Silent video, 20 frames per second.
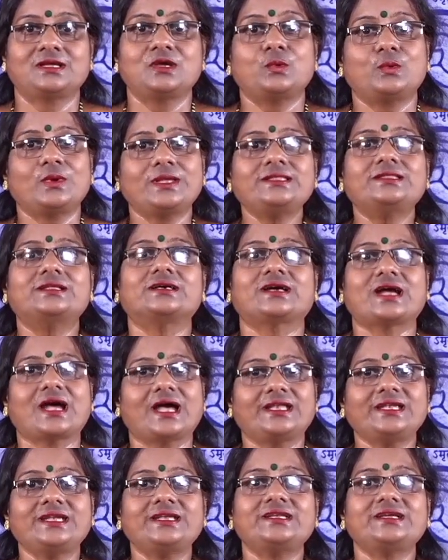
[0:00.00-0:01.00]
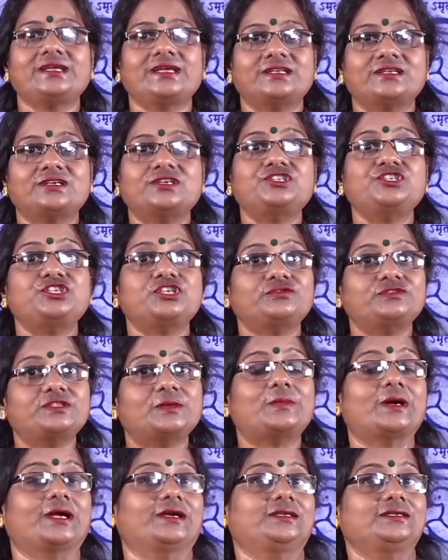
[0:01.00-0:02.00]
When the kinetic energy of the
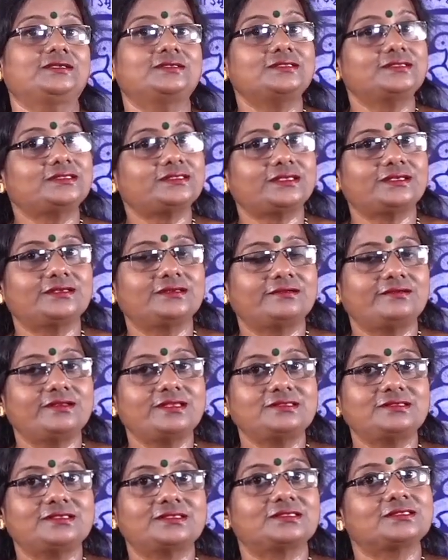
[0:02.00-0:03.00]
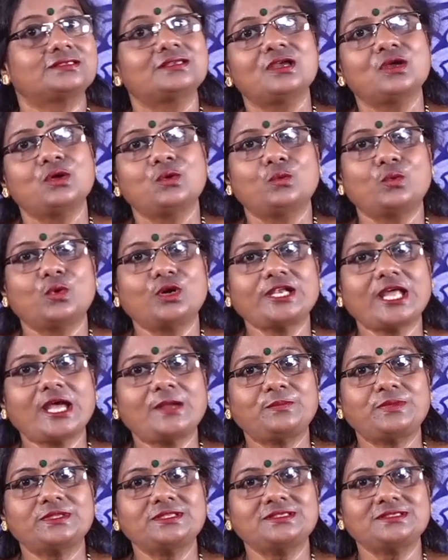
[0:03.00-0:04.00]
particles increases, what
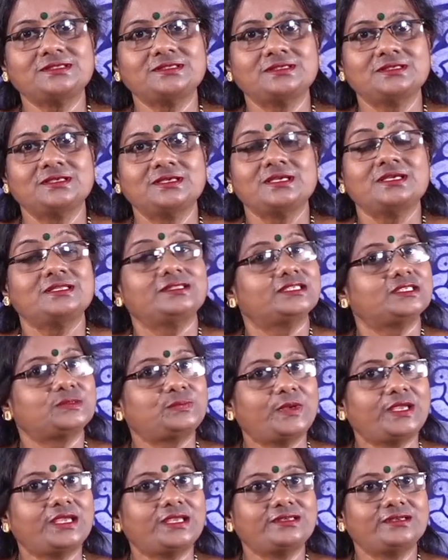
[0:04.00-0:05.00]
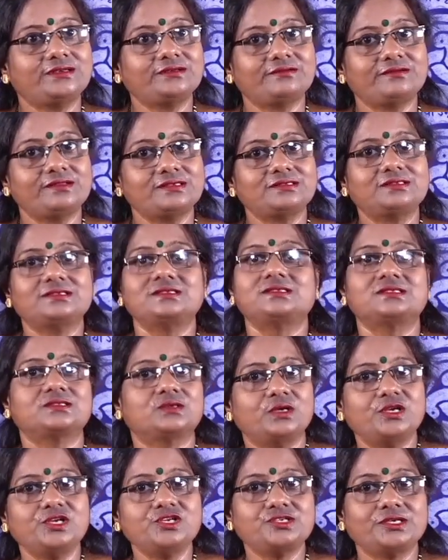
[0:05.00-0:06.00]
happens? The speed increases,
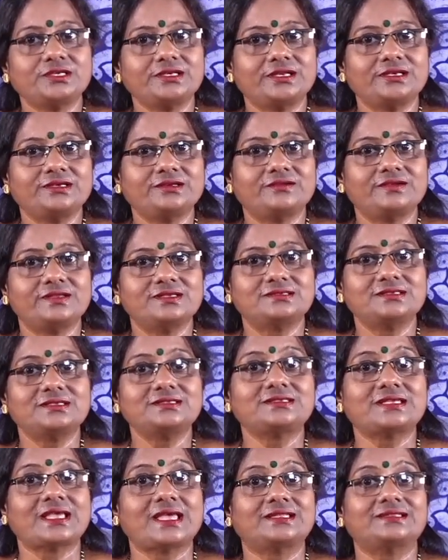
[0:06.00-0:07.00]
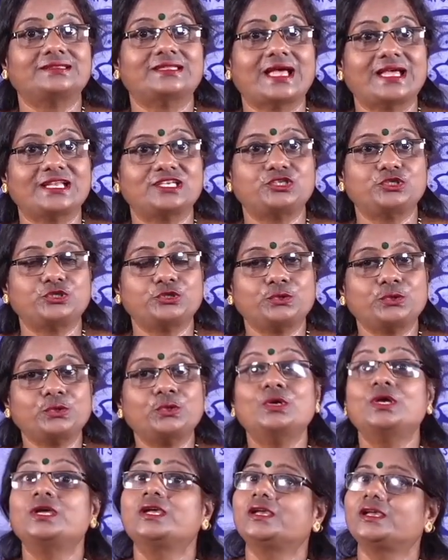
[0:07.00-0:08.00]
collision increases, and that too,
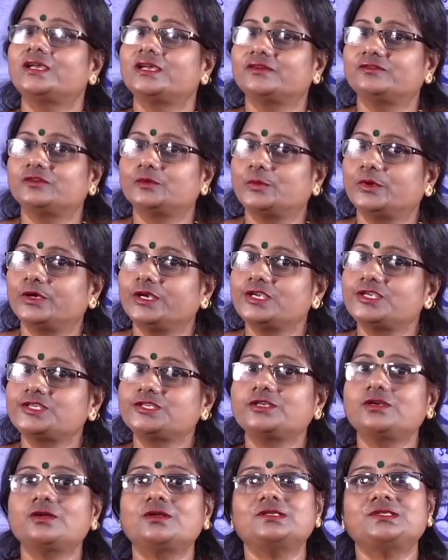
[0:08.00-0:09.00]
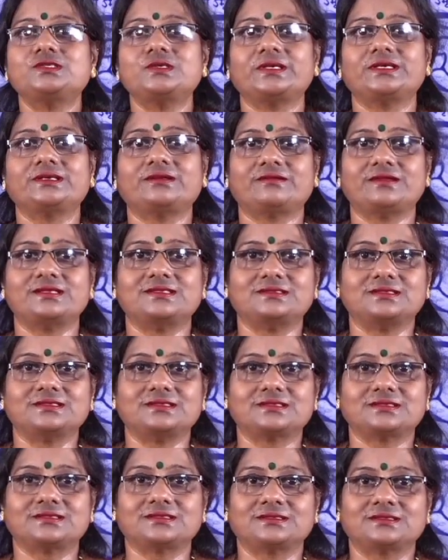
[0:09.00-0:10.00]
evaporation also
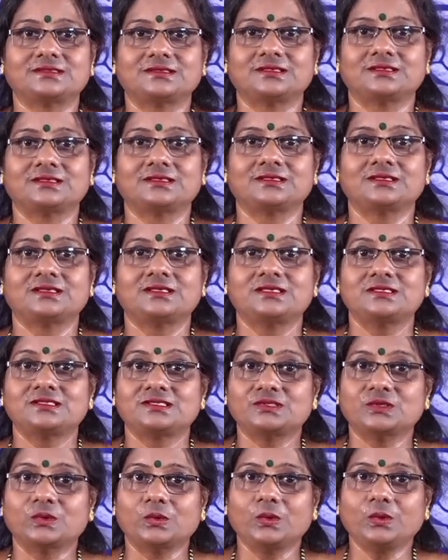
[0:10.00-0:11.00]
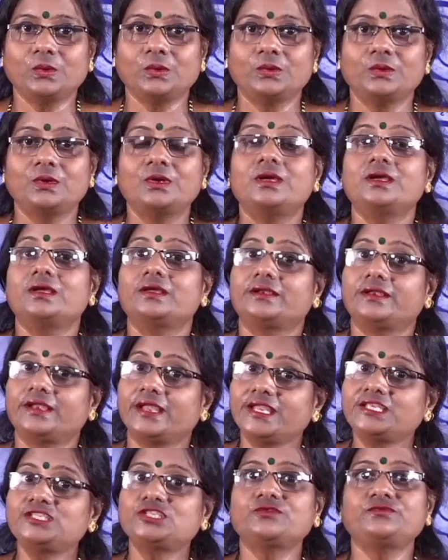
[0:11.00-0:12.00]
increases. So,
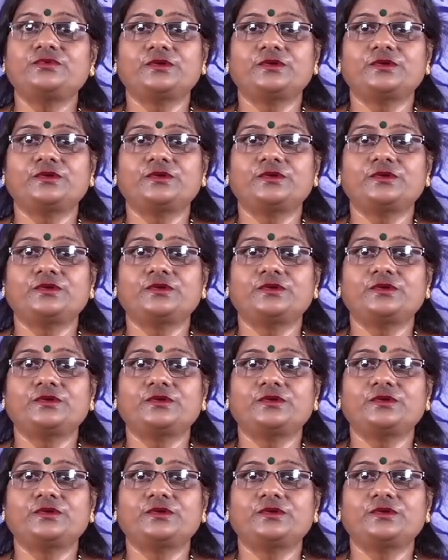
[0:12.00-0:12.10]
rate of